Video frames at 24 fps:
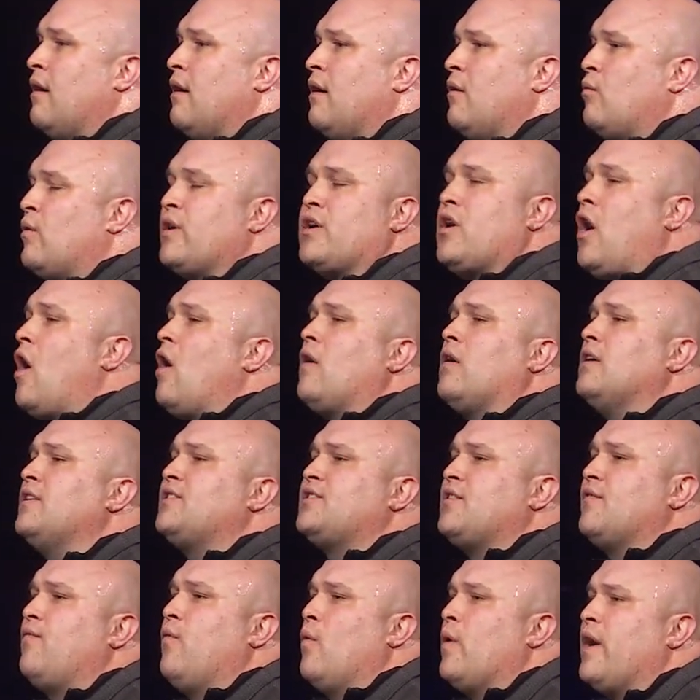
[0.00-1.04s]
Regardless
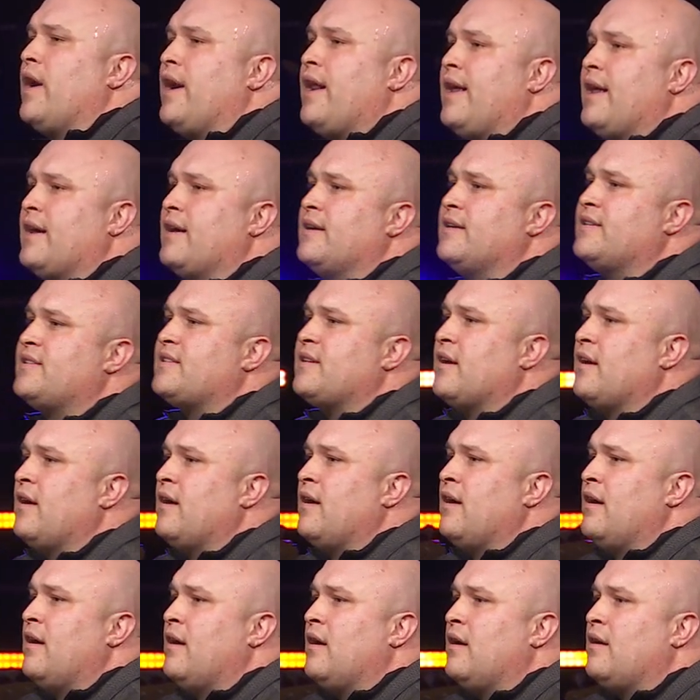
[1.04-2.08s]
of what it is,
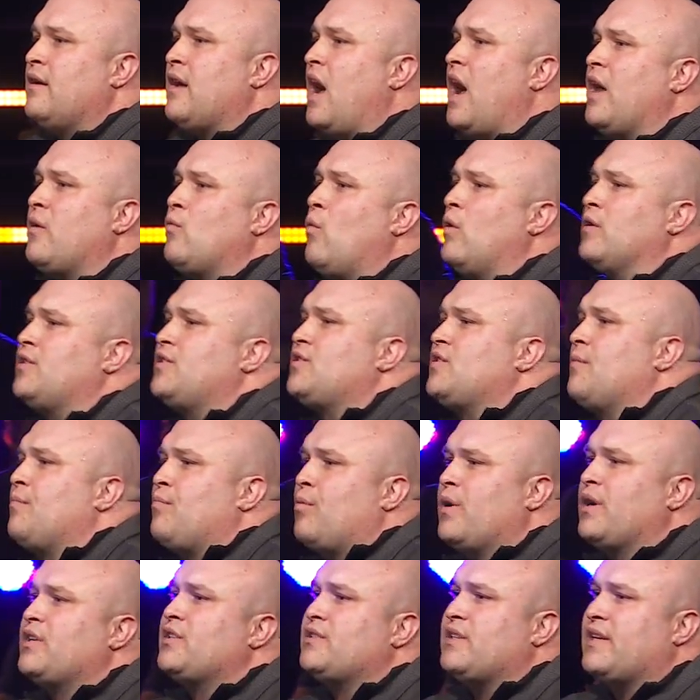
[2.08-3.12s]
God wants to
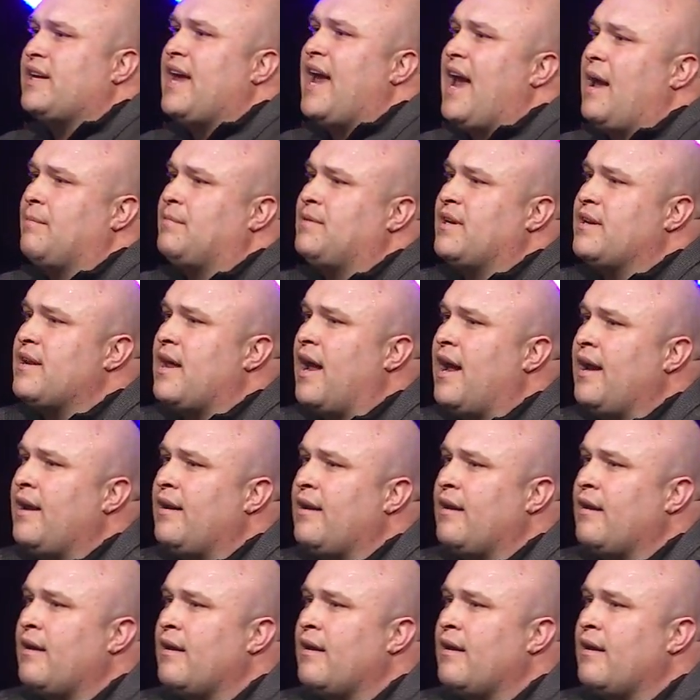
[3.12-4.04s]
bridge the gap tonight.